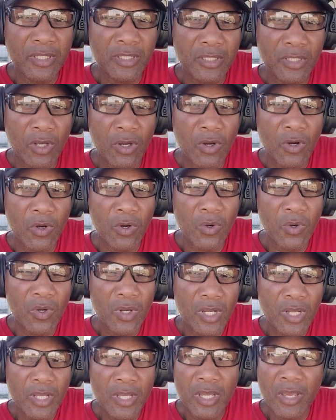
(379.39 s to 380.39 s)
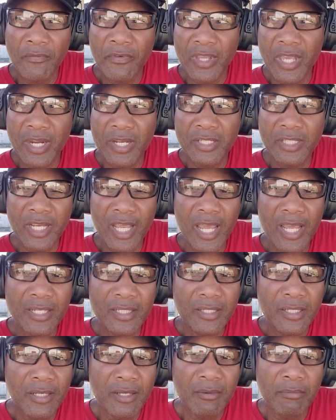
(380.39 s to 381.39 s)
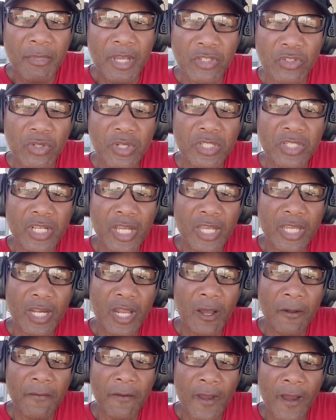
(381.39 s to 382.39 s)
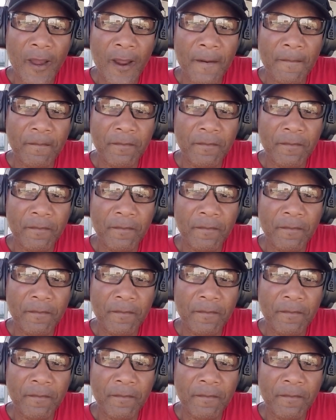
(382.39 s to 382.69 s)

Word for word: So if you get a chance, make sure to check it out. All right.